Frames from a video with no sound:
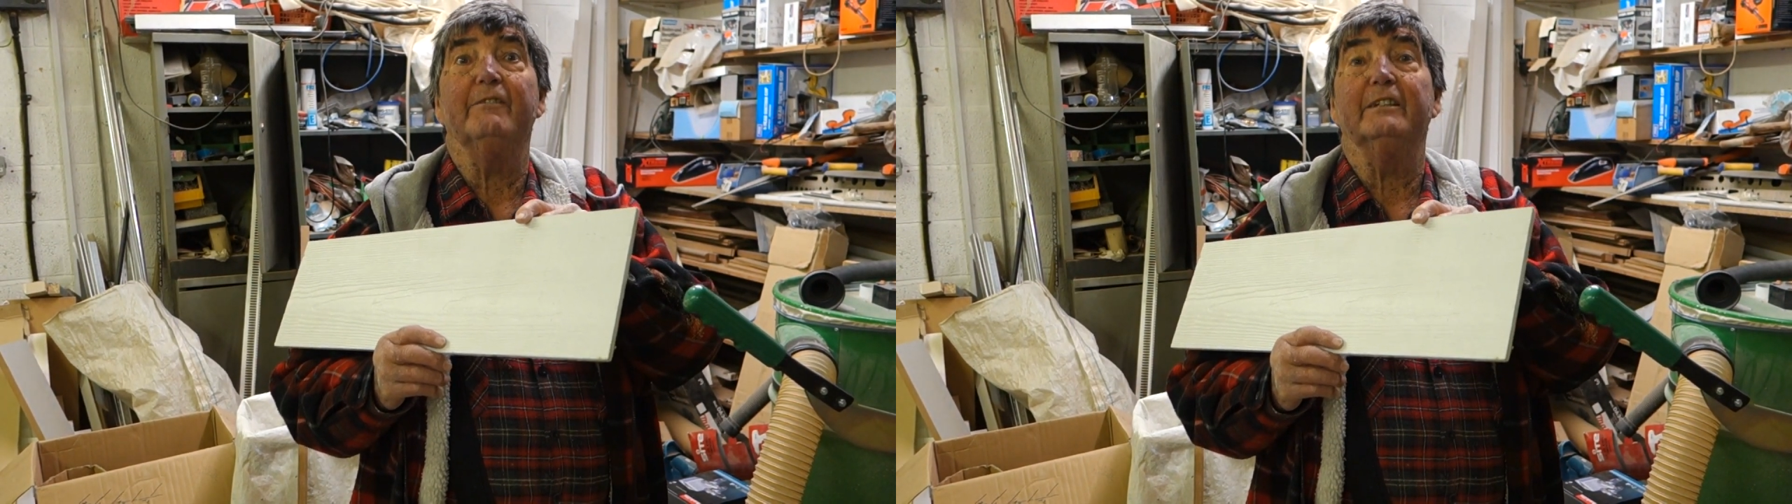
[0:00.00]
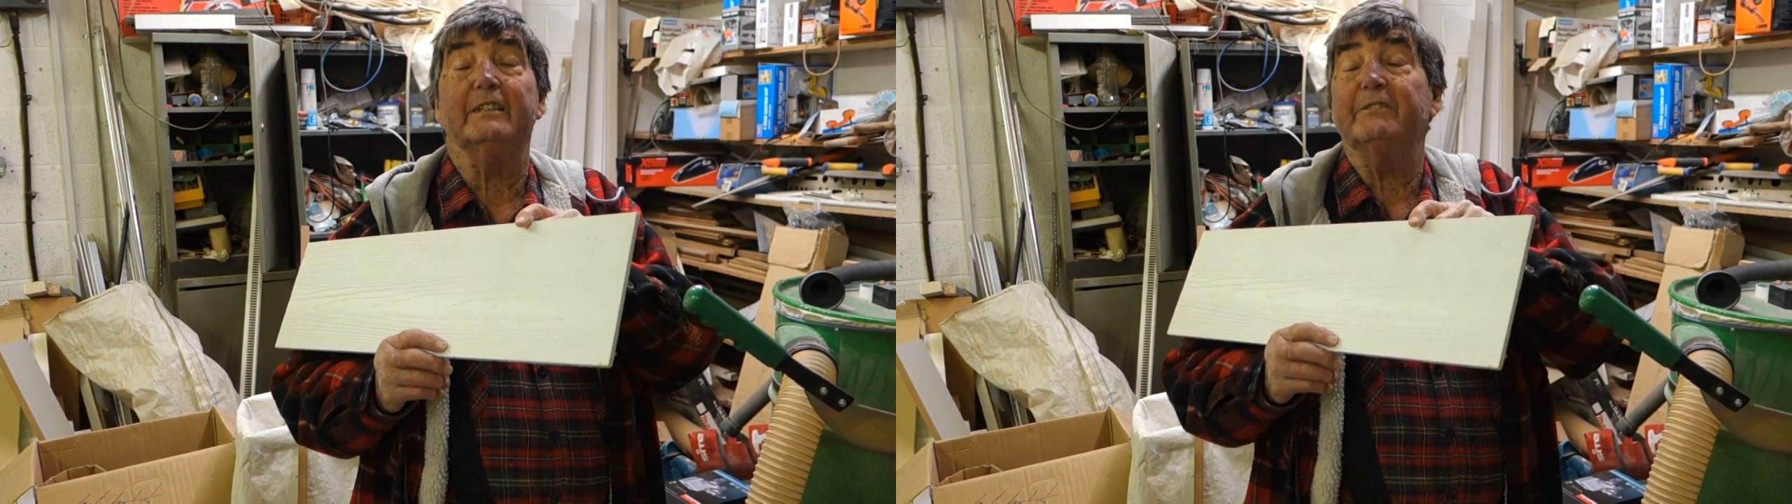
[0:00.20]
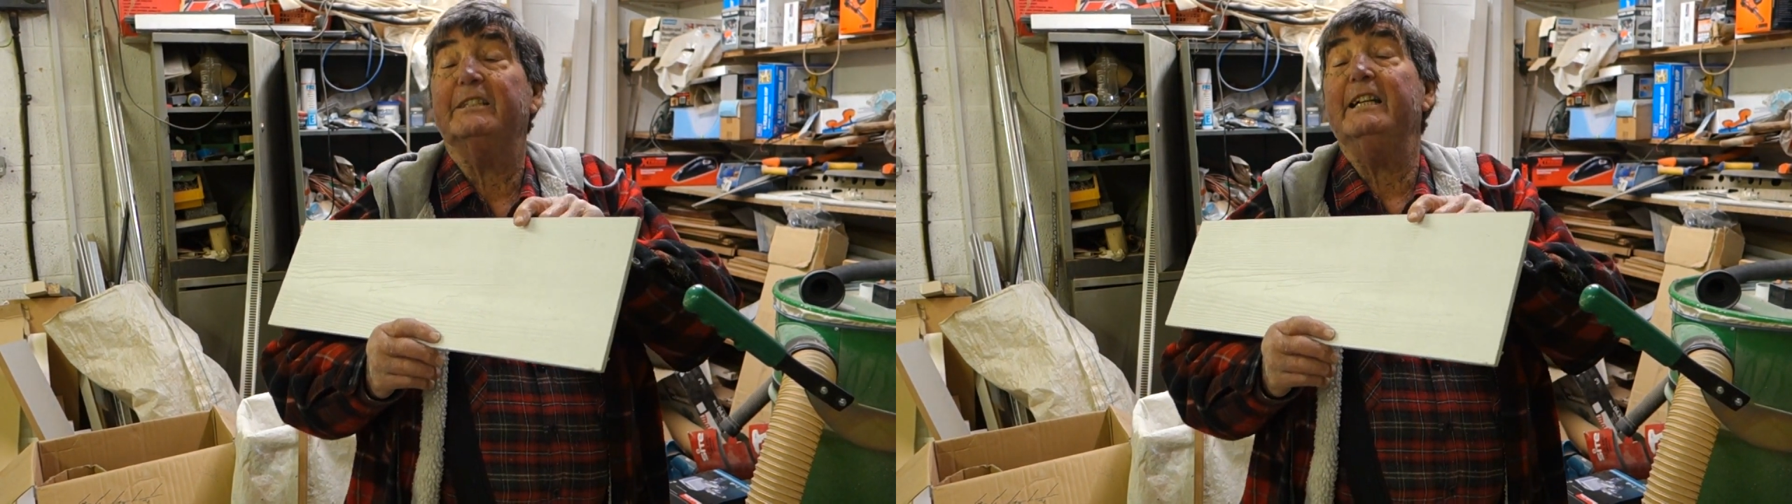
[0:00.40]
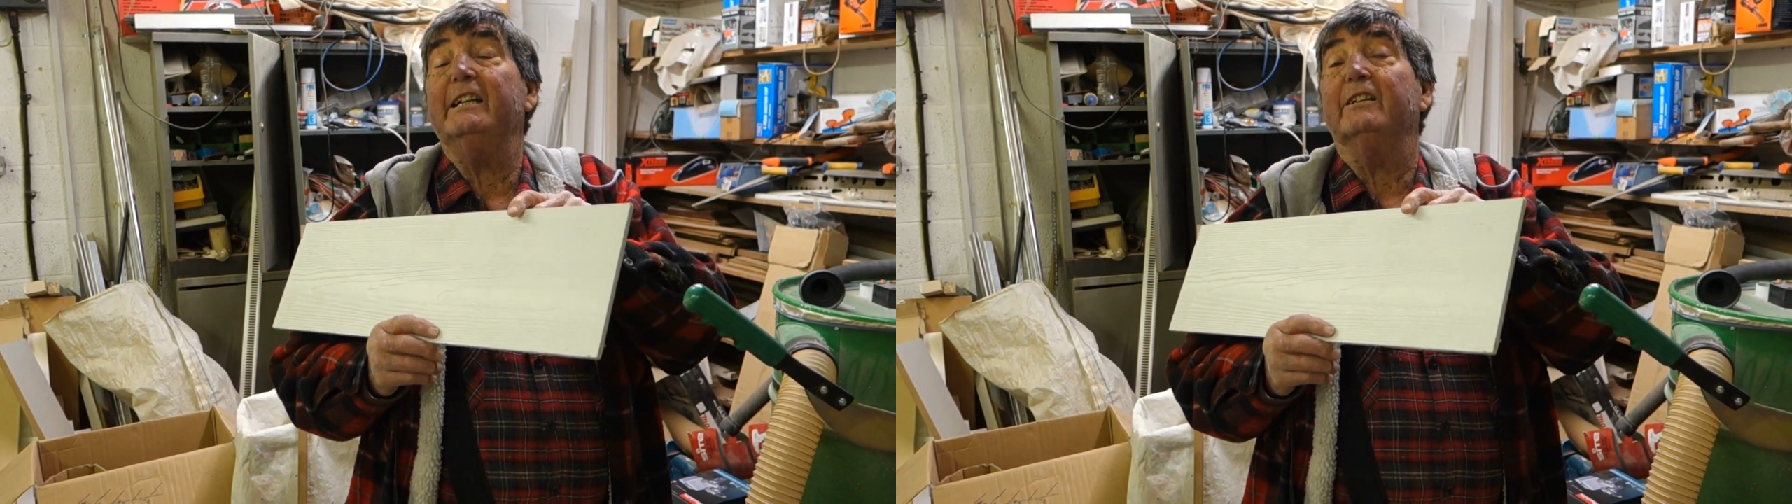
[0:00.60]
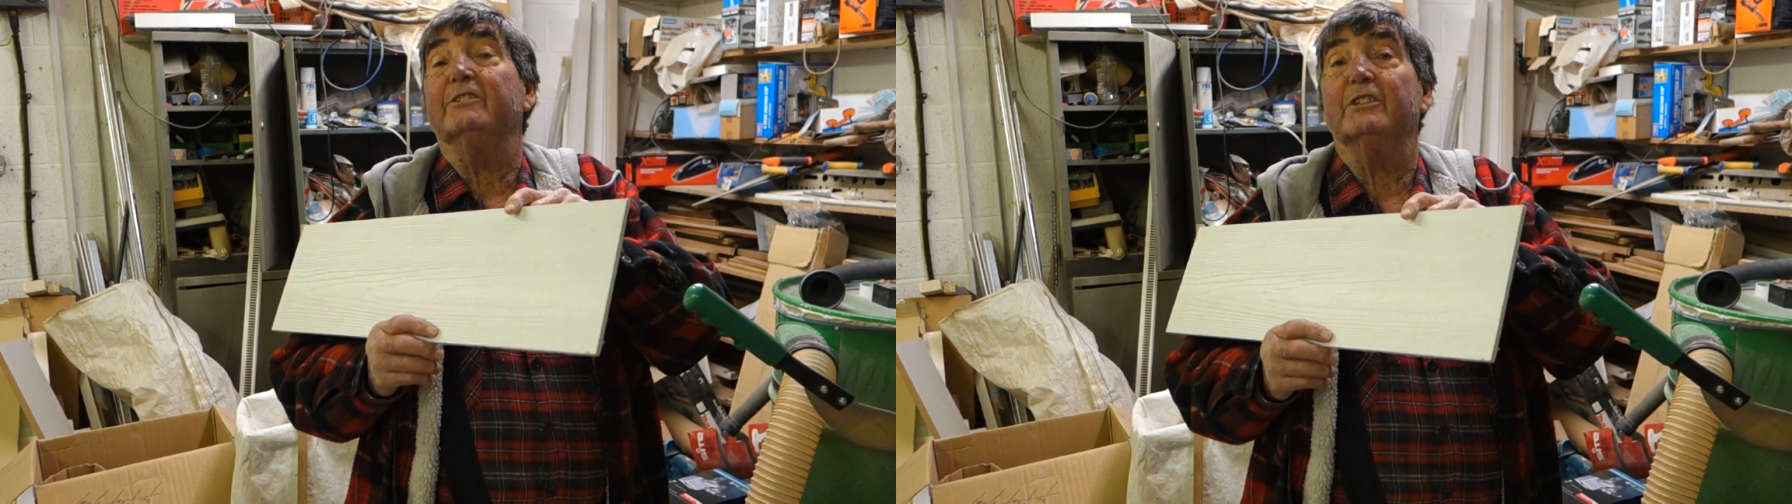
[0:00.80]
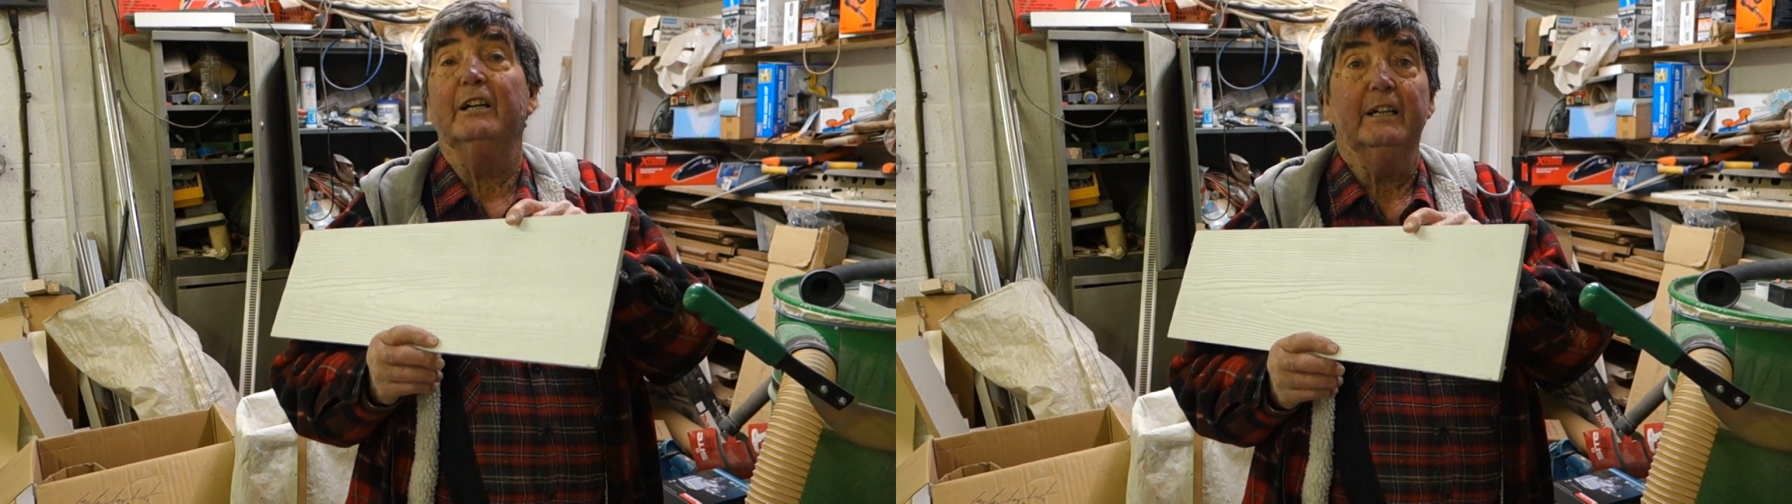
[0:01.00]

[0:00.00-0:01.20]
years, every 10 years.